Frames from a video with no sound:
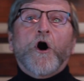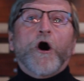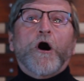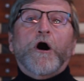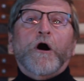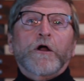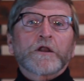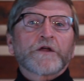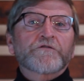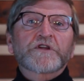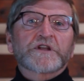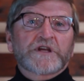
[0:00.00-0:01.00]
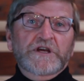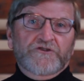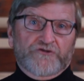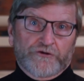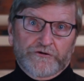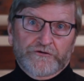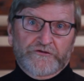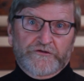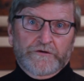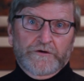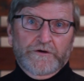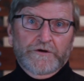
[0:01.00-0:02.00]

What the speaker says: all of the teachers